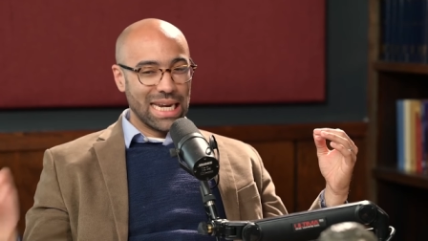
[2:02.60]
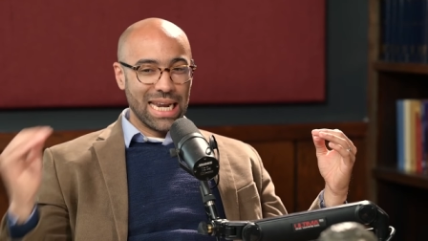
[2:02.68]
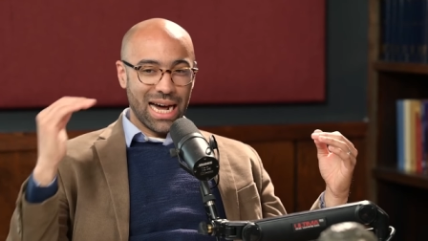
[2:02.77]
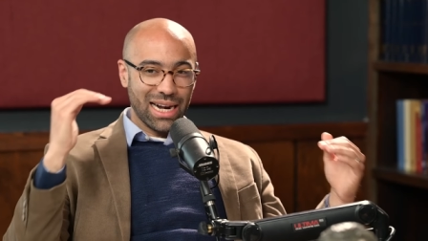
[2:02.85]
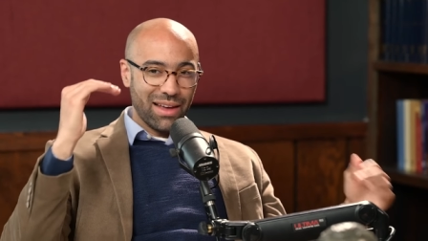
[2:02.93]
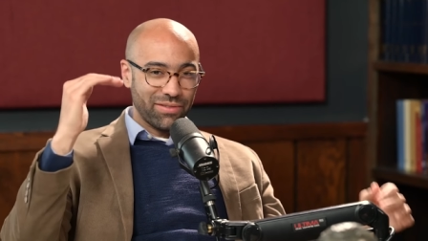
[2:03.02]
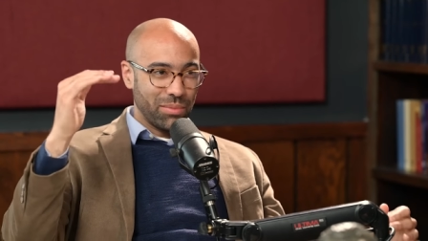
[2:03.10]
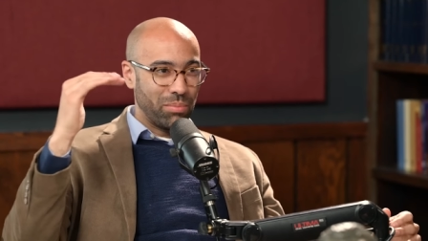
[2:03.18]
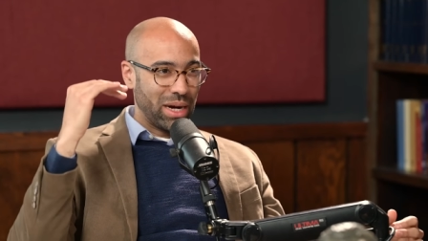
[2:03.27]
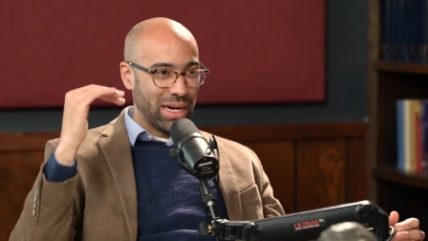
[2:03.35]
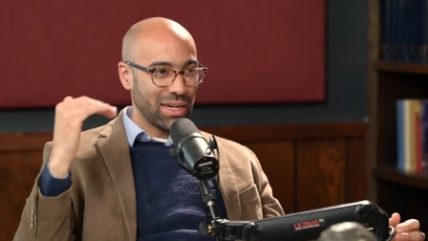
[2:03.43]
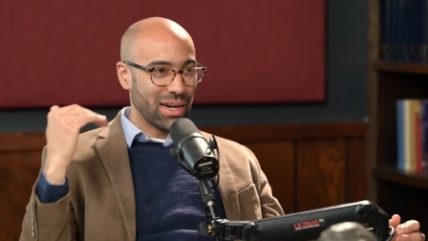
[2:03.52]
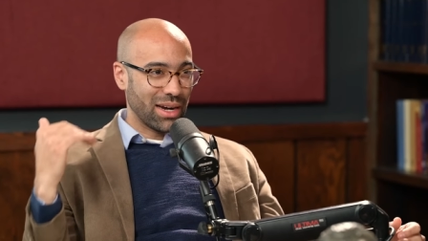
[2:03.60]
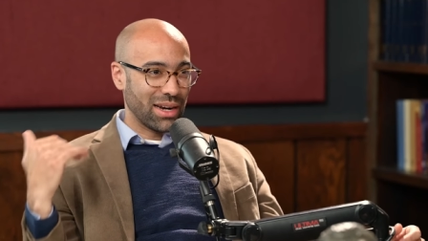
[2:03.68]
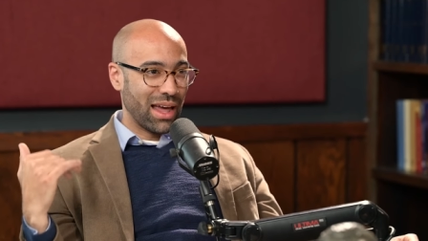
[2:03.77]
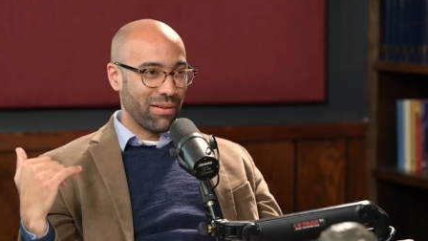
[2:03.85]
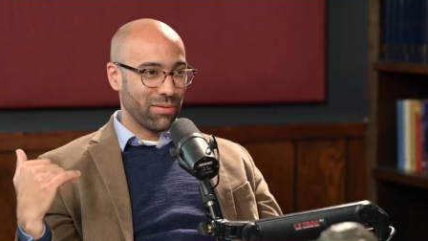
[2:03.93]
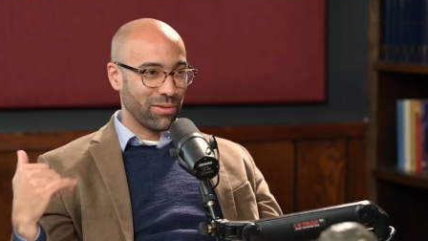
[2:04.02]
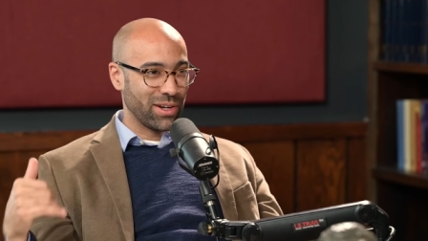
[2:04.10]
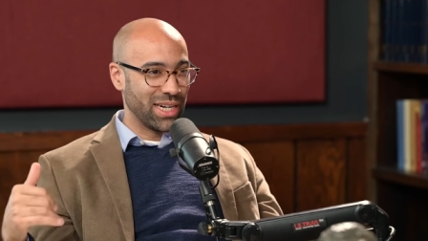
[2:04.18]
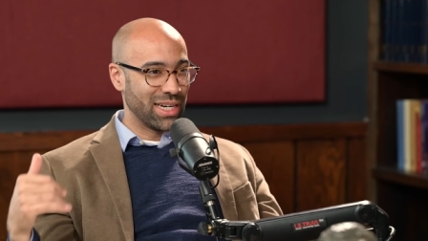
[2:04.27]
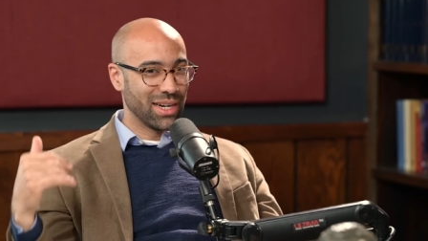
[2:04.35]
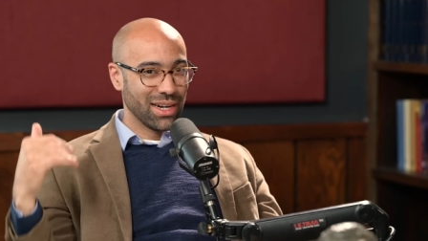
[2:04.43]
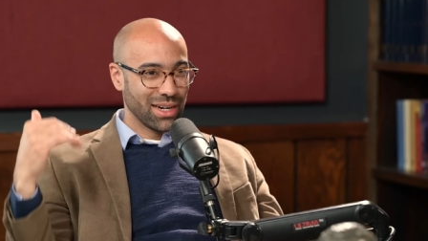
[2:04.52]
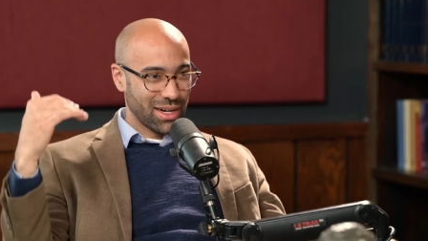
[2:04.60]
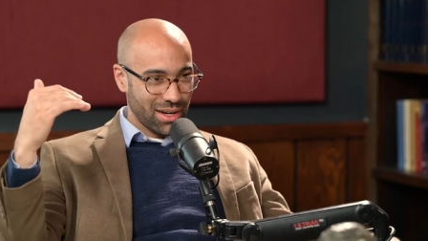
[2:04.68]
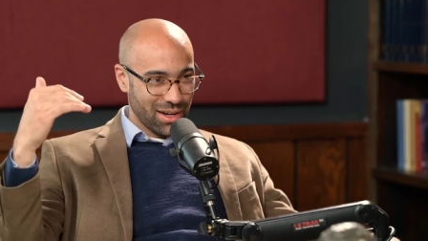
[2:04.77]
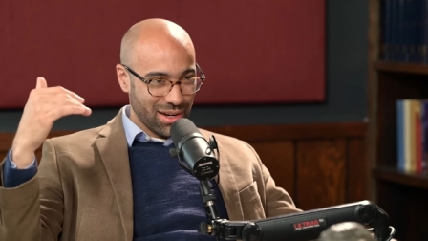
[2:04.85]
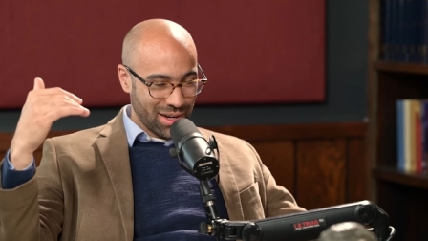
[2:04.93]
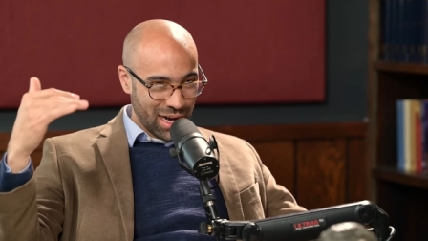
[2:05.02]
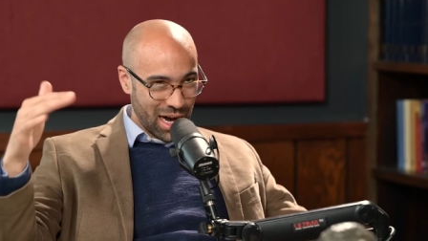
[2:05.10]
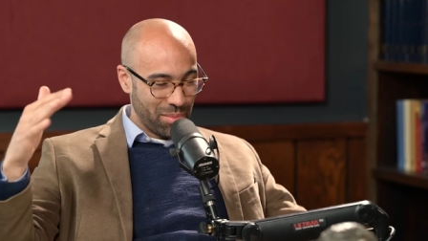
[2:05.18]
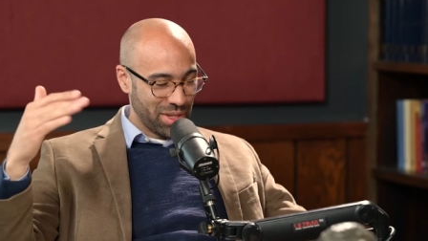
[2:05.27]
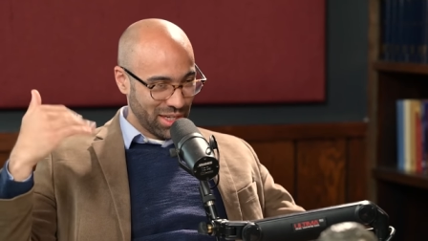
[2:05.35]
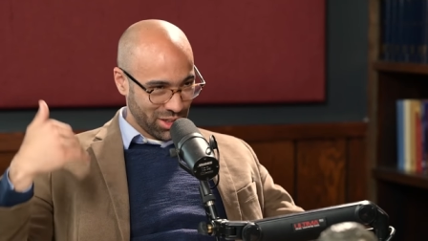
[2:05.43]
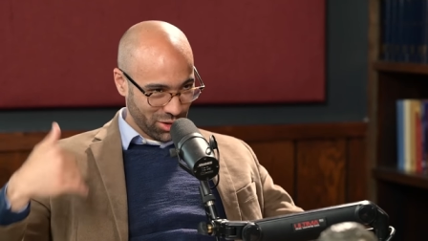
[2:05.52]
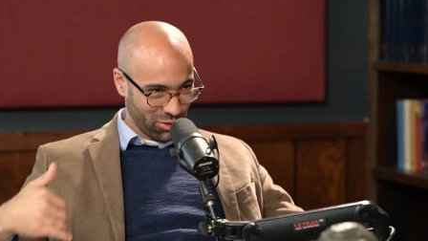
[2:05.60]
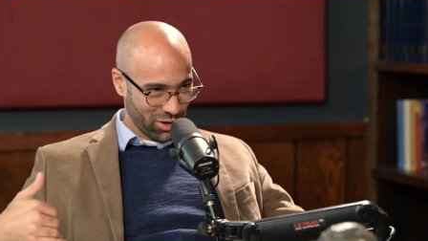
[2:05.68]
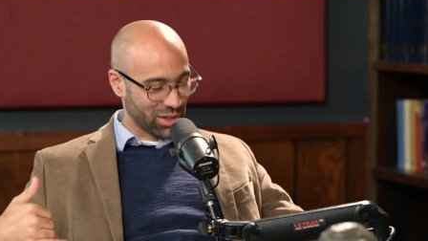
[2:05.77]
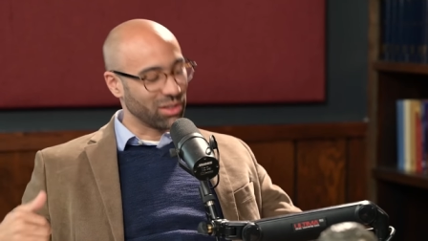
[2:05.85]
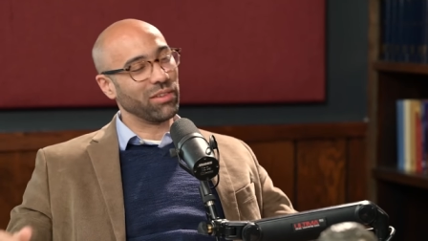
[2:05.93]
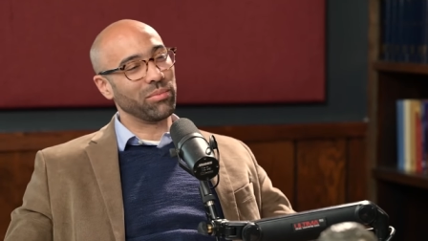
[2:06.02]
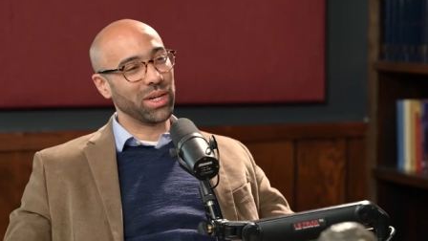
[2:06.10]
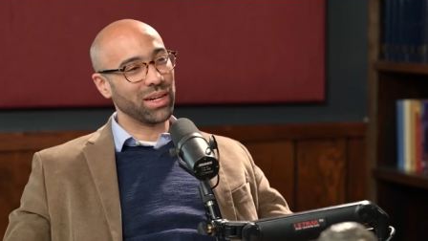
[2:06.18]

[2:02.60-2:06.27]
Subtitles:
not have to bite on every comment that's critical of